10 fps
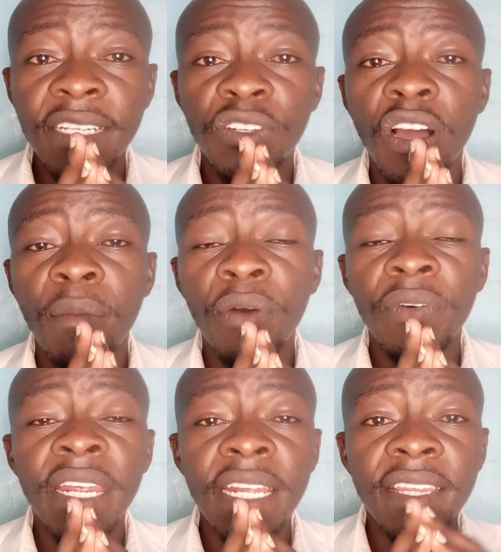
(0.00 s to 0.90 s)
I talk
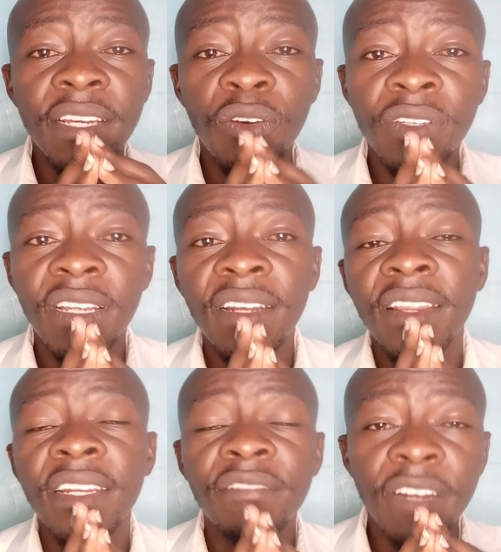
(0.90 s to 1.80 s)
about anything concerning
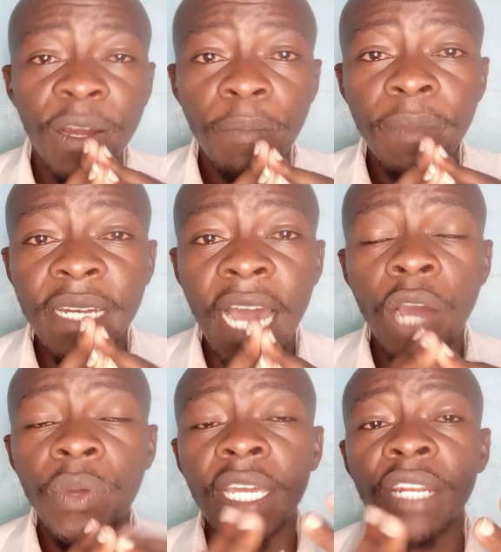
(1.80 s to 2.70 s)
the development,
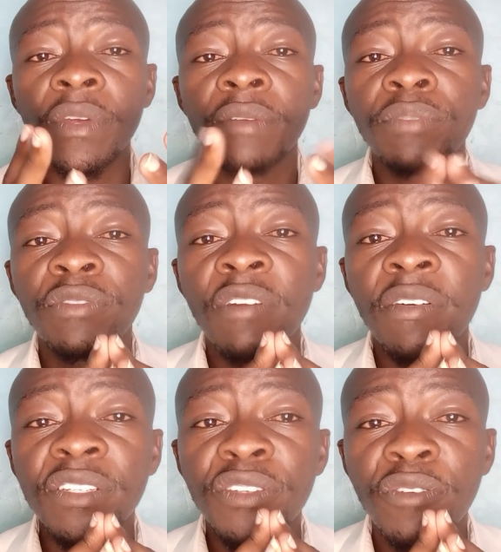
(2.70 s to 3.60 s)
how we can improve
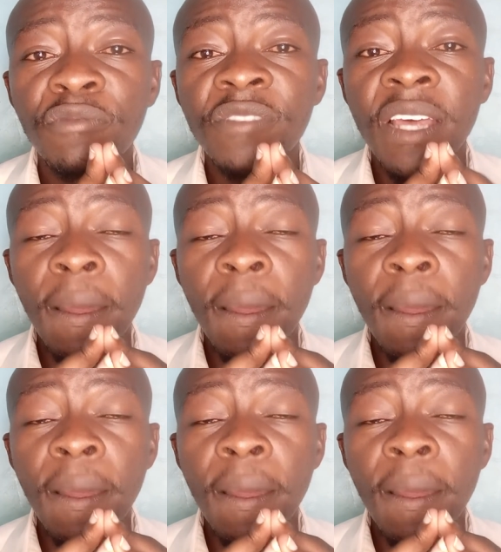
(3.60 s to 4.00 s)
ourselves.